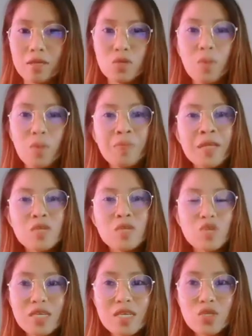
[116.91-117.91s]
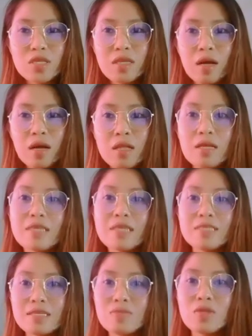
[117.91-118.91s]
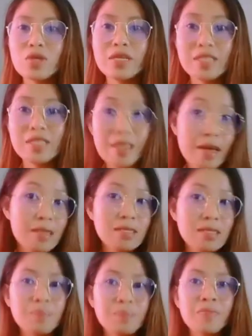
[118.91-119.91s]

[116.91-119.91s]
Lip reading: So, traditional assessment are tests